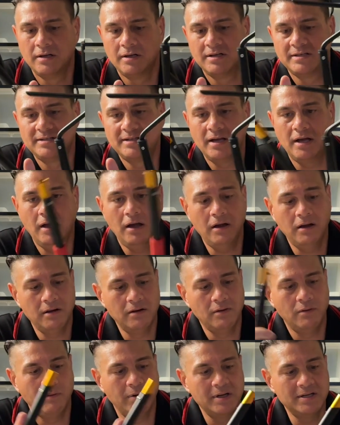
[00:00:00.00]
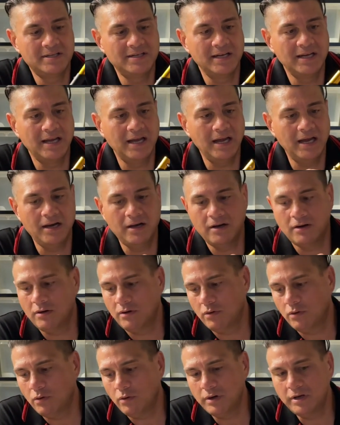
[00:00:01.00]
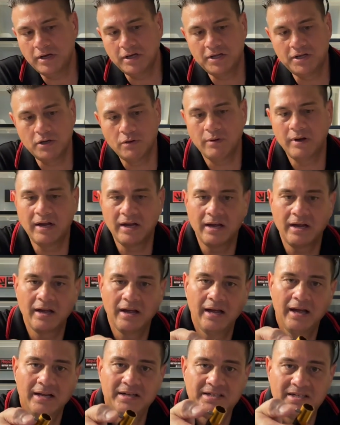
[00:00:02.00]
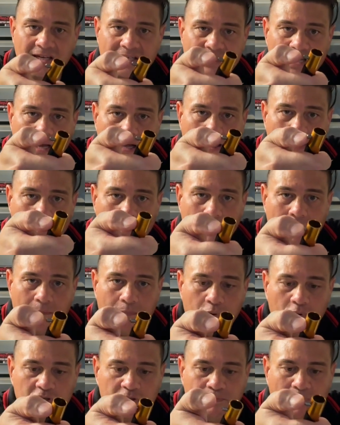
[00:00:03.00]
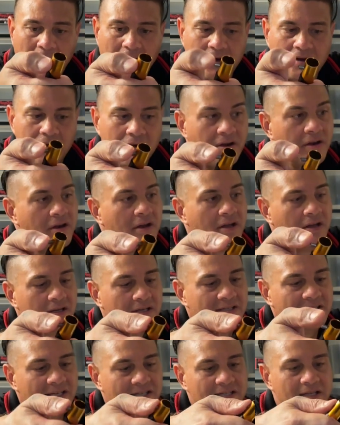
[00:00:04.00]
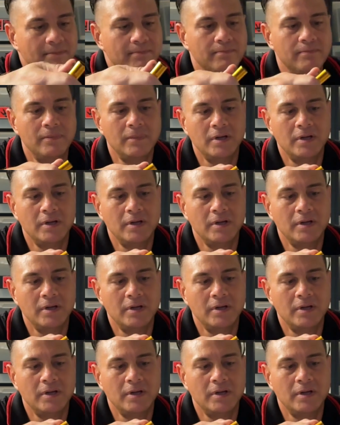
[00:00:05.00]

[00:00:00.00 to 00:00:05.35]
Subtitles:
So once again, all you're doing, it's just a push button system.